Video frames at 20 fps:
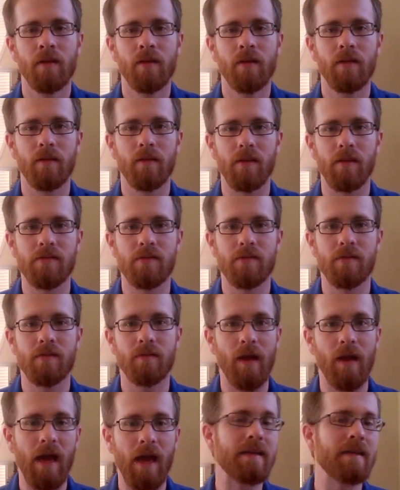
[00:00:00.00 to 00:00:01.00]
this
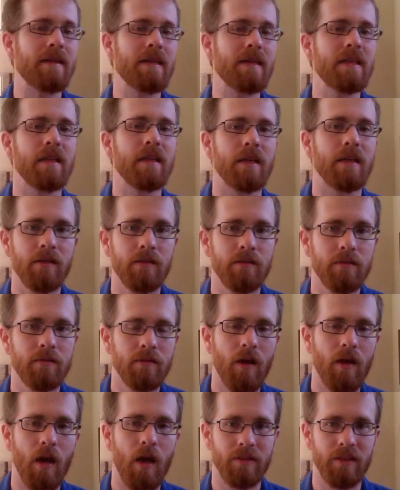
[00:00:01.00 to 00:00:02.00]
idea
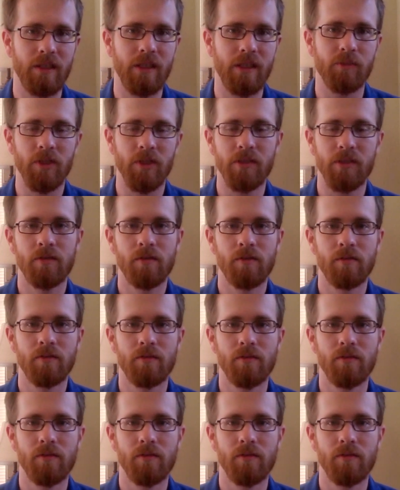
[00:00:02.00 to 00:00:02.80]
of an image.